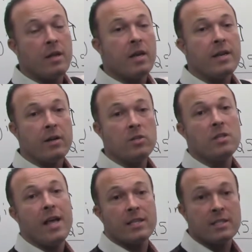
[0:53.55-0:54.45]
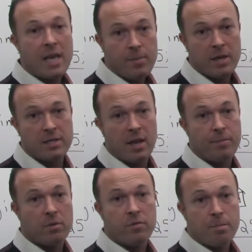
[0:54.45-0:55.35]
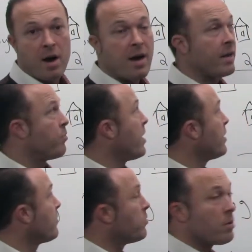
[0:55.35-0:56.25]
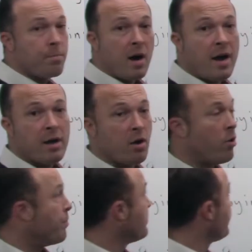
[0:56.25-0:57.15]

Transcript: Now using that same example for buying, right? If you were to buy a home,